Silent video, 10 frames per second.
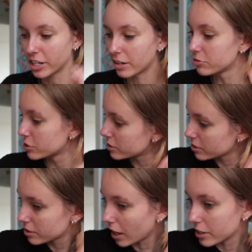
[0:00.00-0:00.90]
and I've just
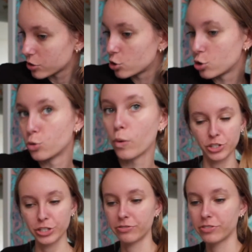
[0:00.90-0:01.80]
decided to
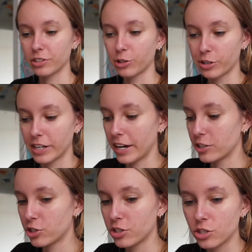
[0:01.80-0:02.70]
shift
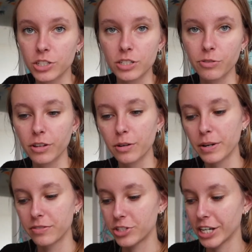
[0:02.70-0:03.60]
locations just for a little
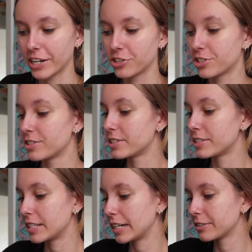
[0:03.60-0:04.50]
bit of change in
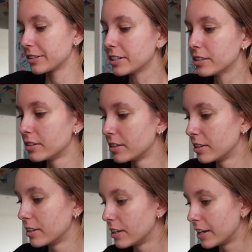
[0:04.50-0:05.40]
scenery.
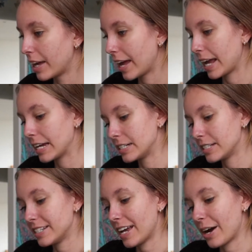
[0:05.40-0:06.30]
And
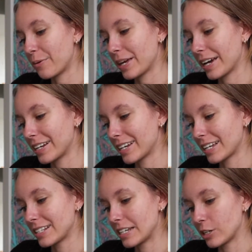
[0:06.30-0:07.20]
now we are gonna
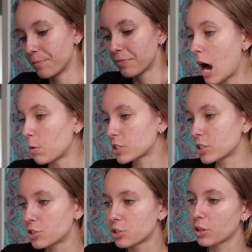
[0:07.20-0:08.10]
continue. I was
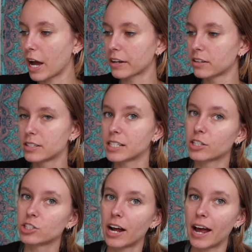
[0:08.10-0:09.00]
gonna do like
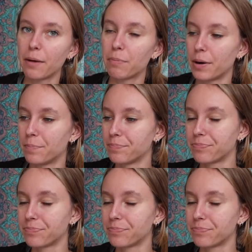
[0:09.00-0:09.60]
section A, but